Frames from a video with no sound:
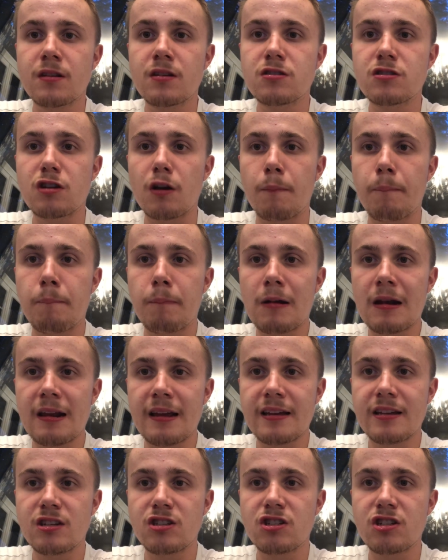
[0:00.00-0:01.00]
So
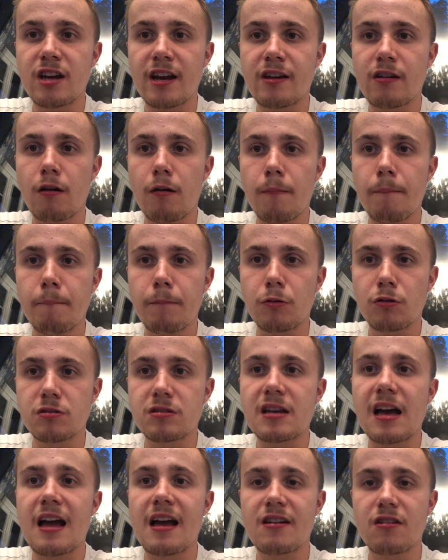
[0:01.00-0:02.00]
please check on
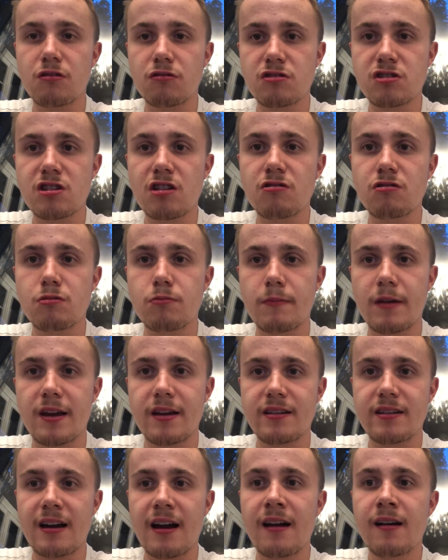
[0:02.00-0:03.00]
bus and on social
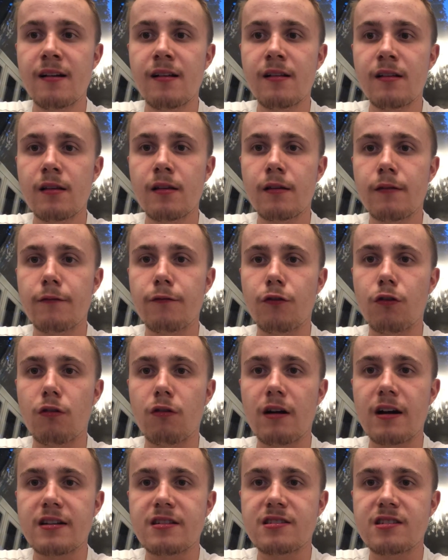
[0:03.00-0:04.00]
media
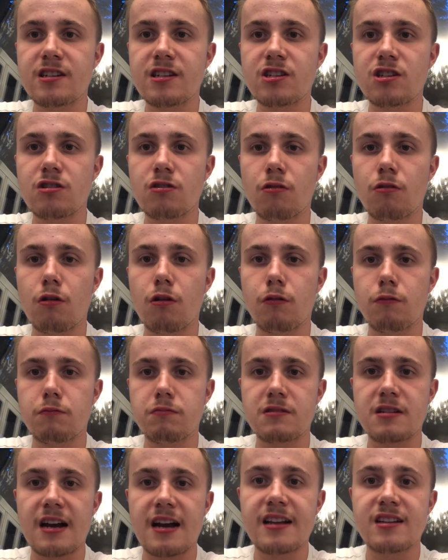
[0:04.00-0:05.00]
for additional
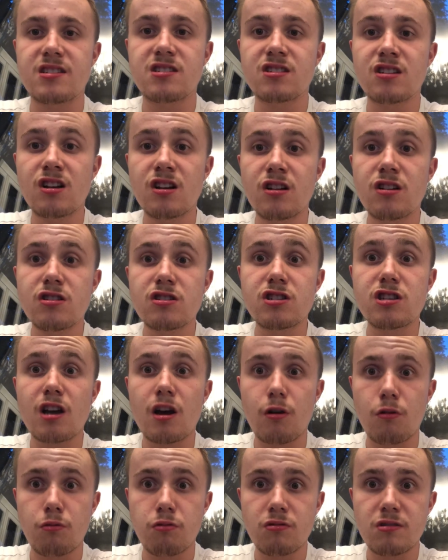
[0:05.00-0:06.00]
updates.
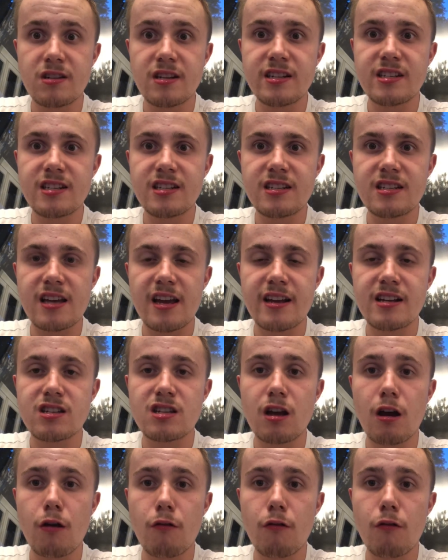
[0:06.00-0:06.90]
So this is it.